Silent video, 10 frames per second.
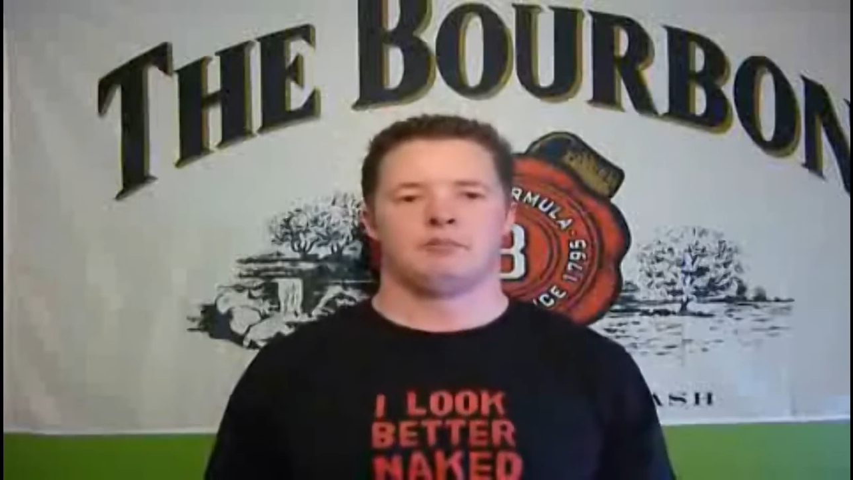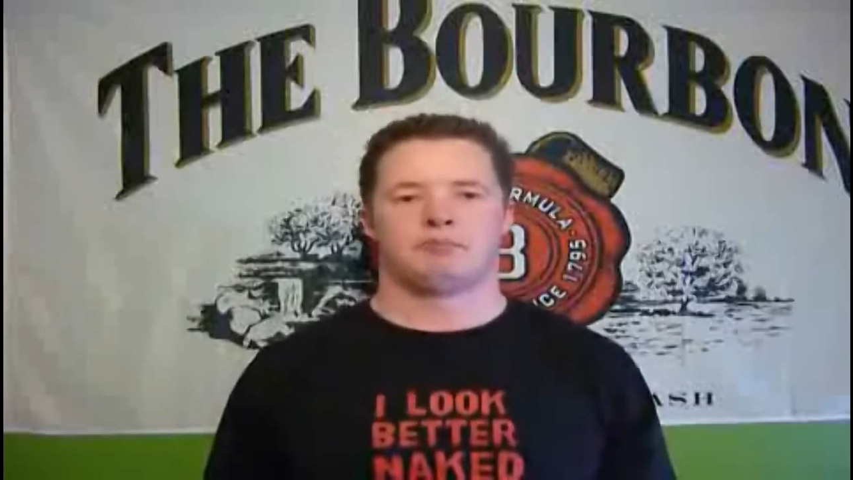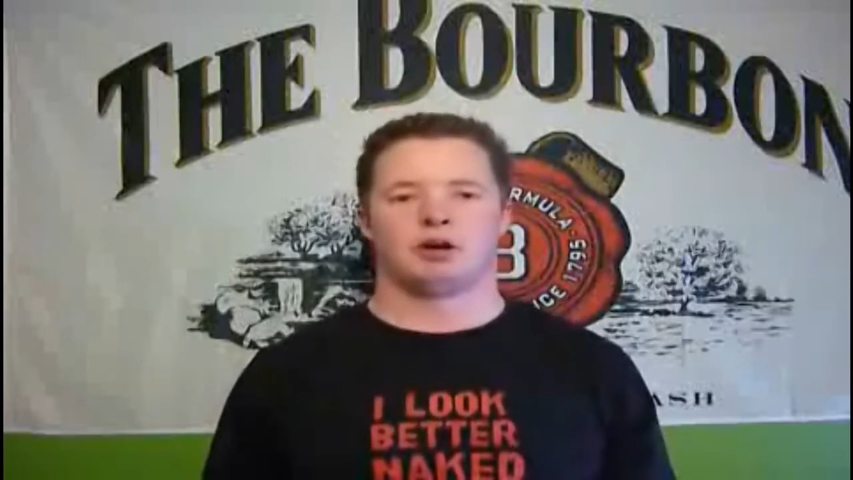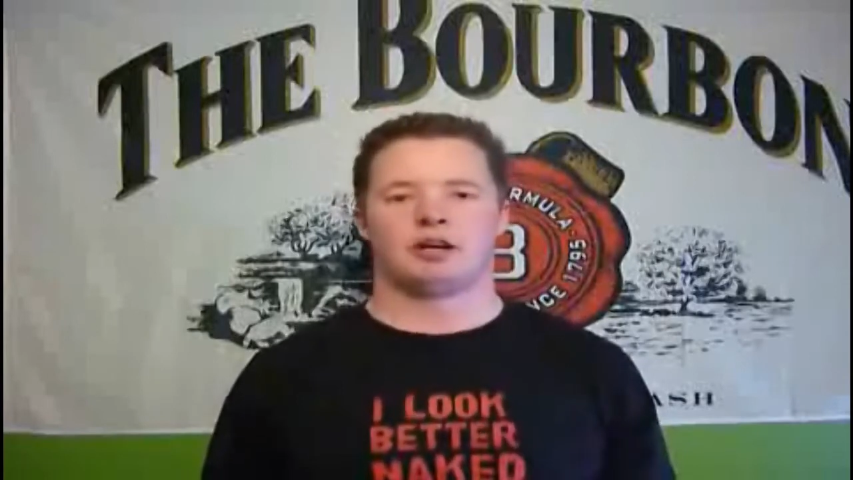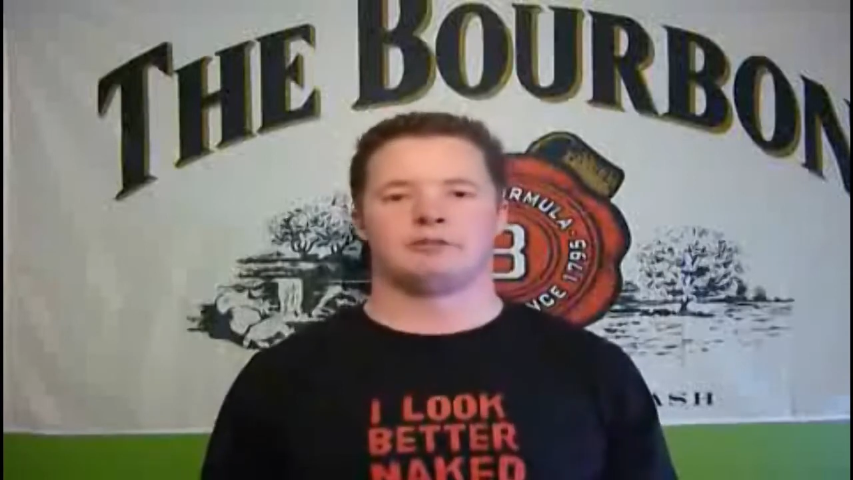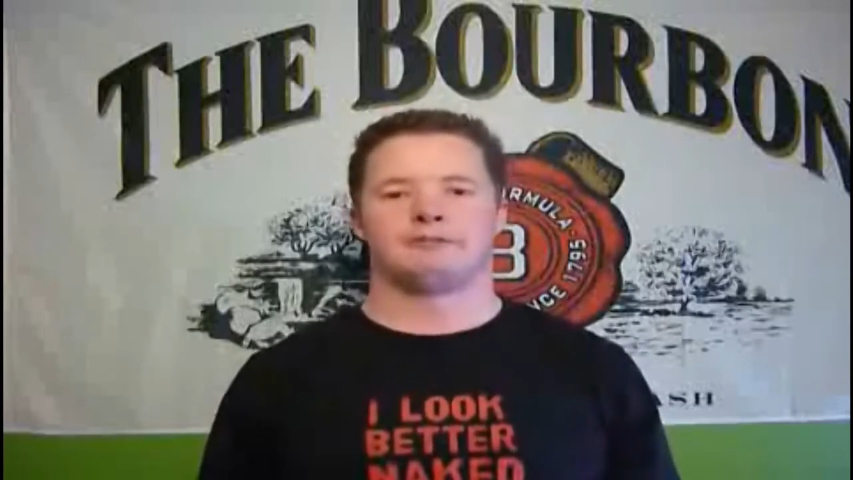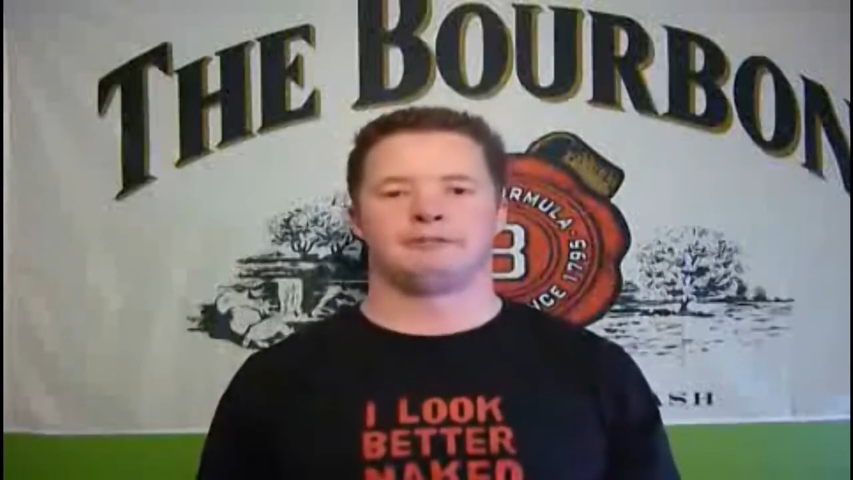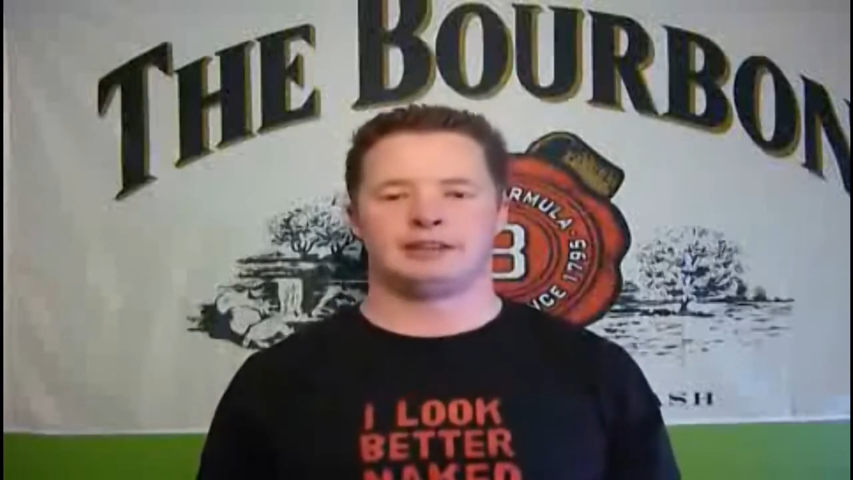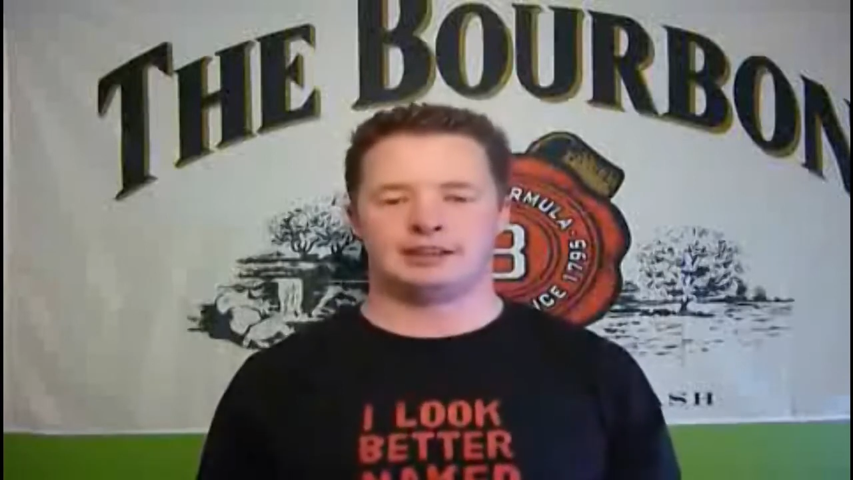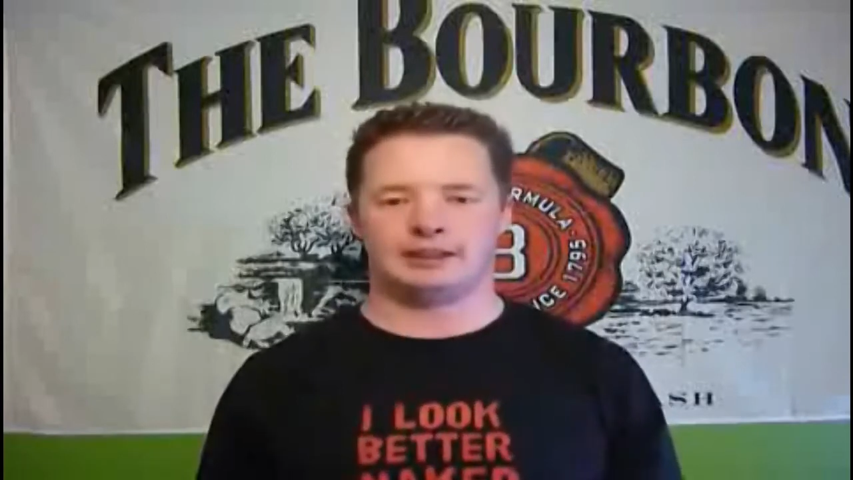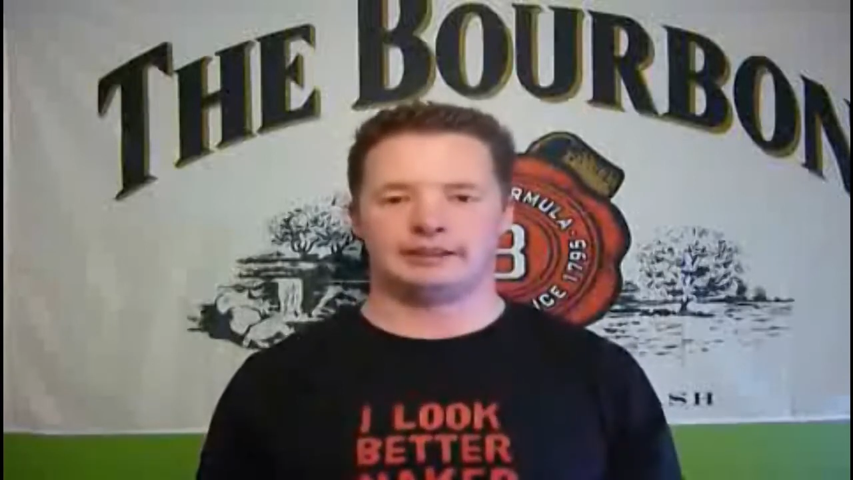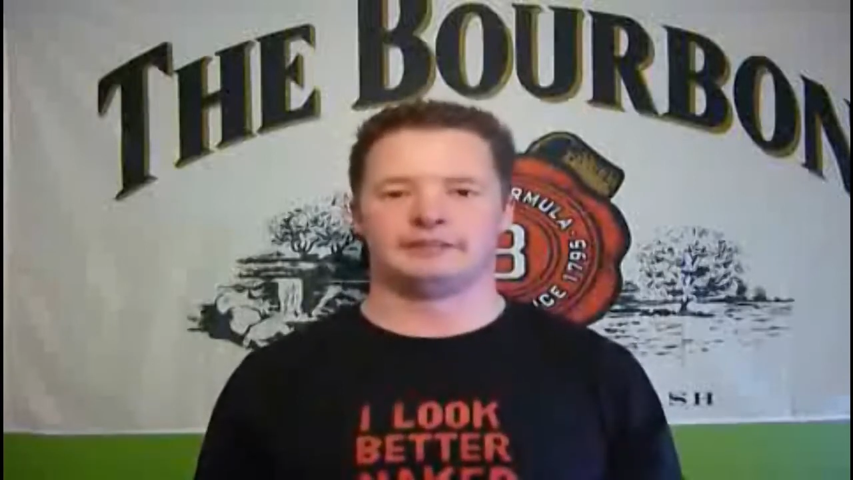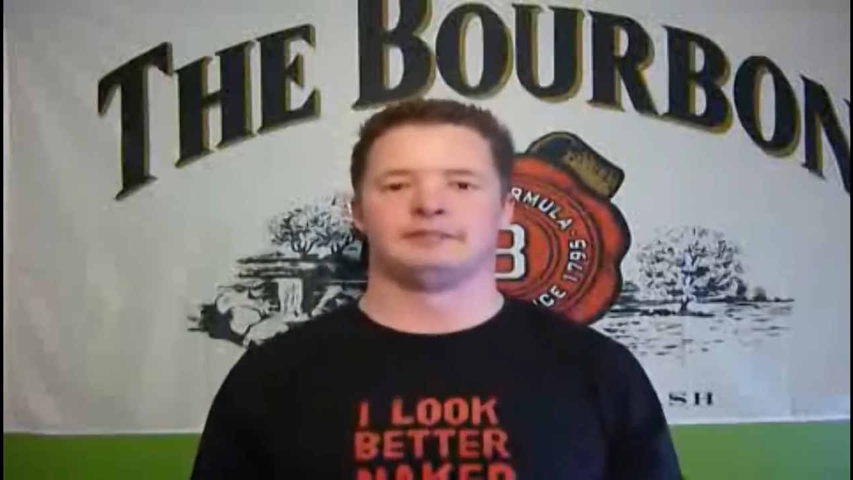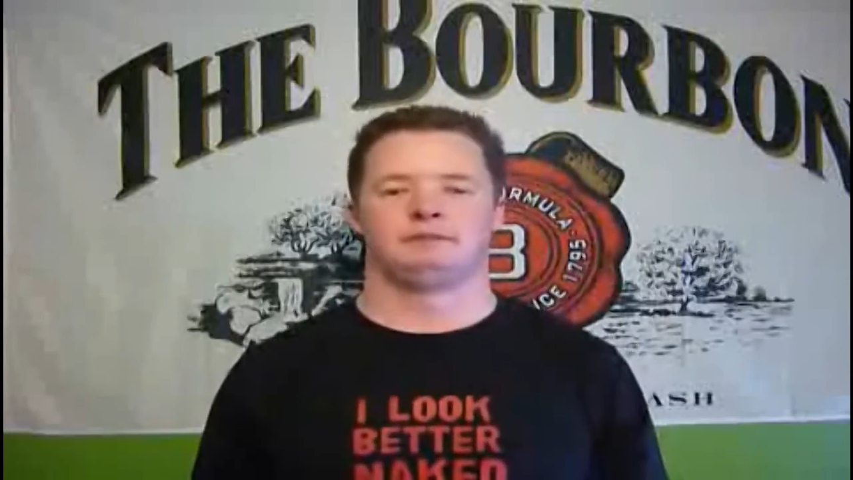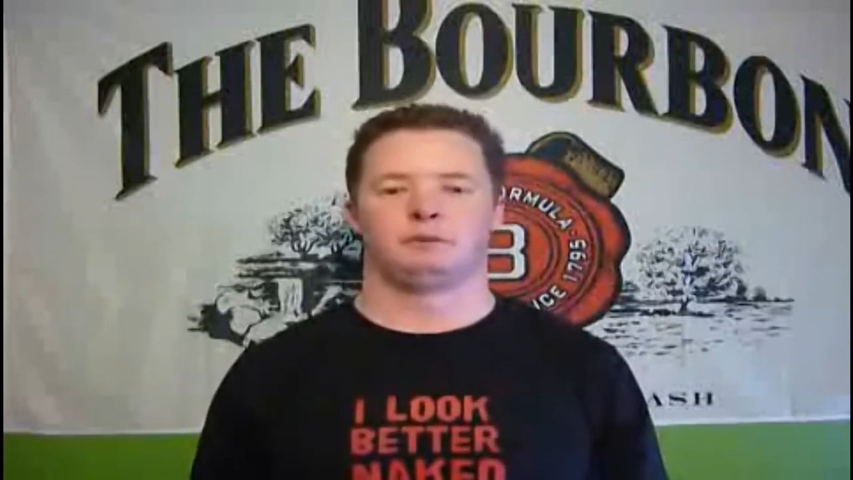by far.
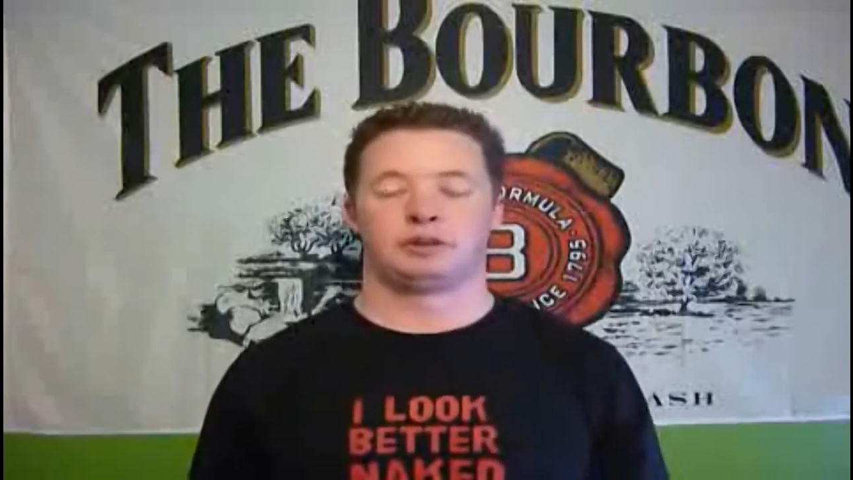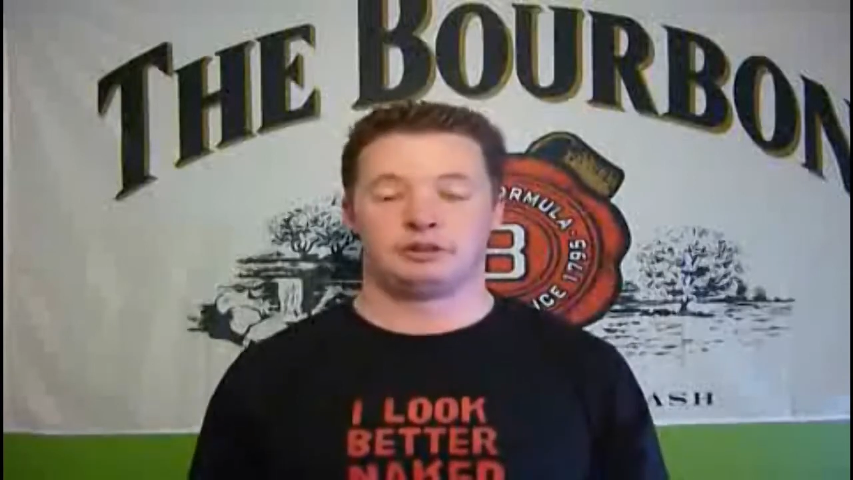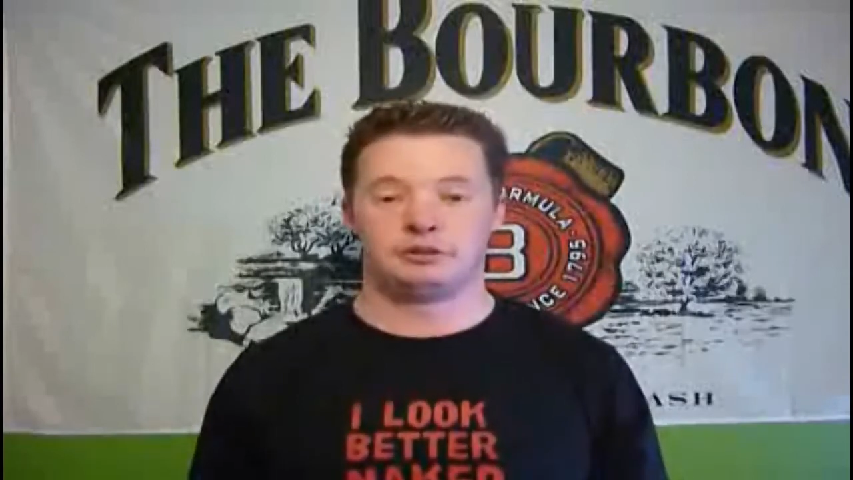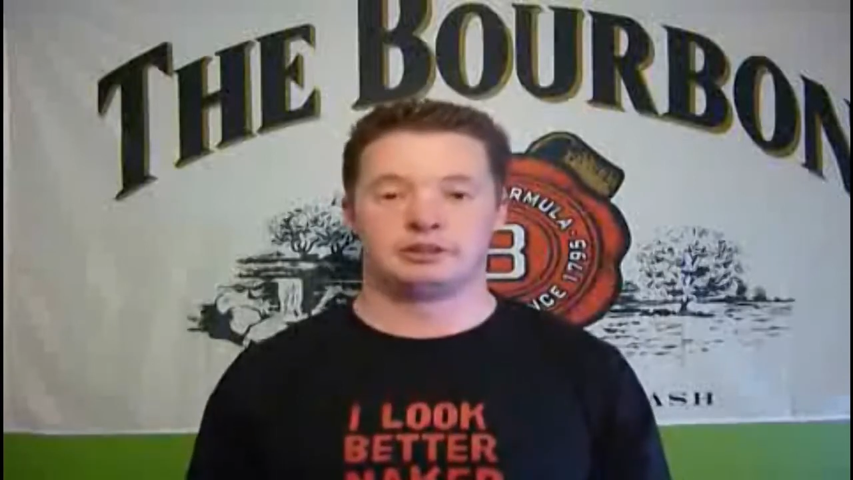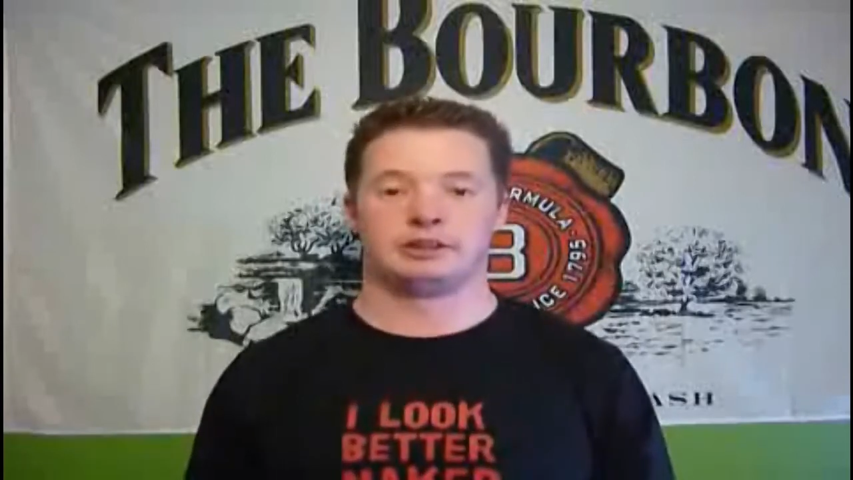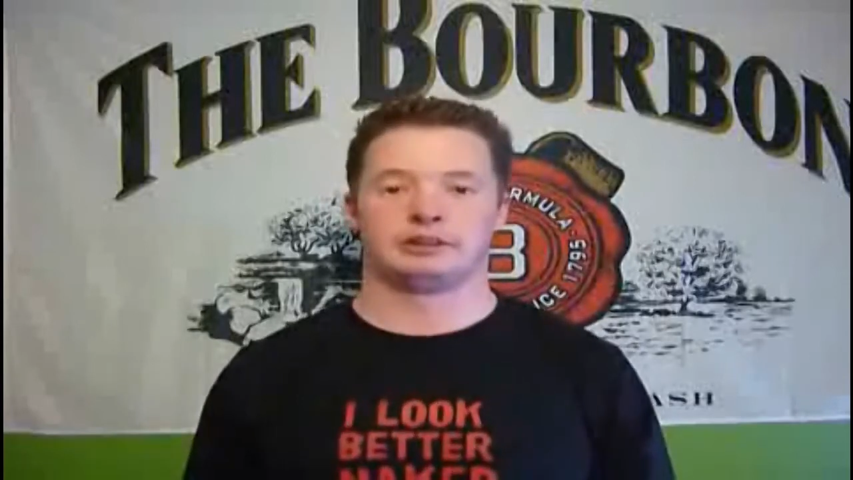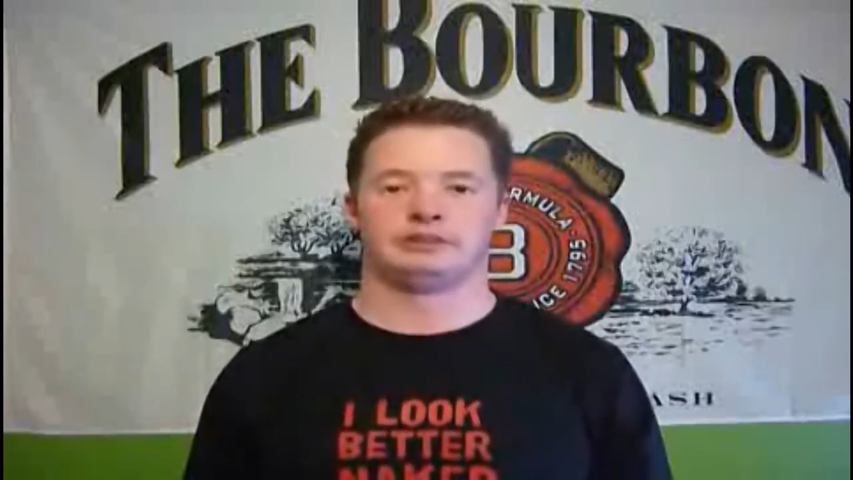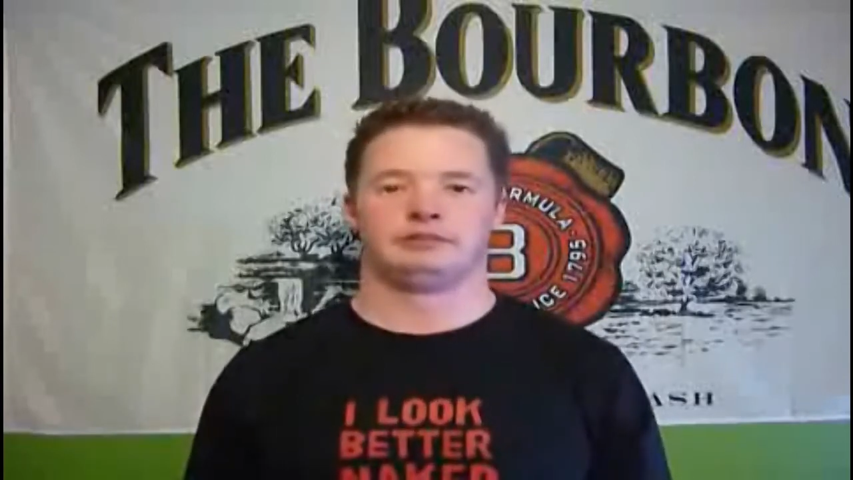What do you think?